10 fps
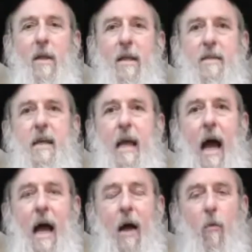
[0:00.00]
well, let's
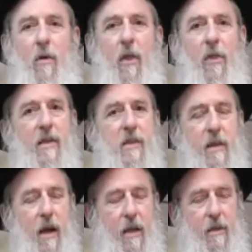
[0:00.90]
see. I, one of the things
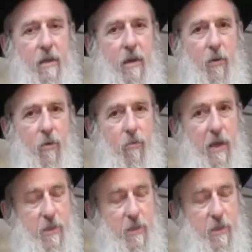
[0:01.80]
that God uh,